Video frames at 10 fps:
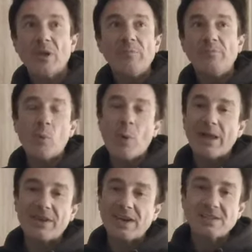but where
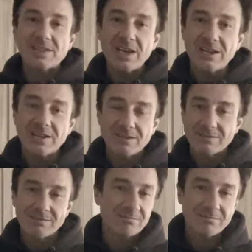did I say
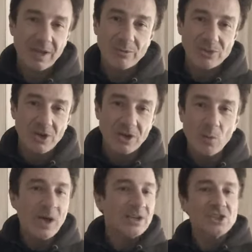I was young? And
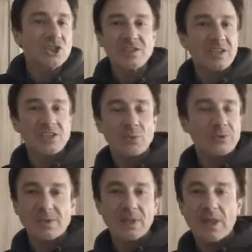where did she say she
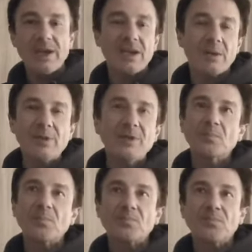wasn't a liar? I mean,
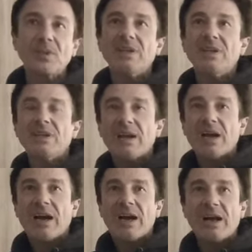
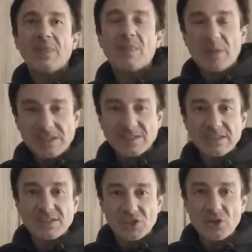the best thing
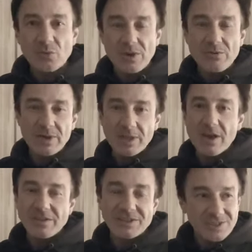to do when you're in
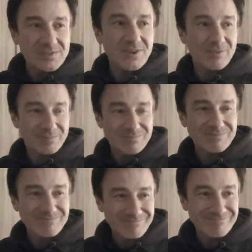love is just not
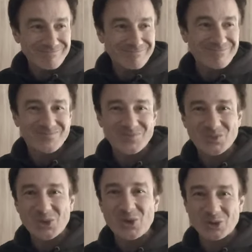
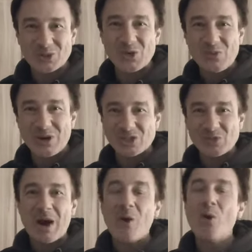talk too much
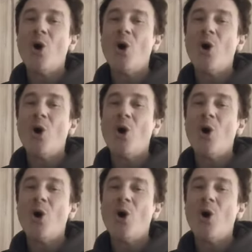about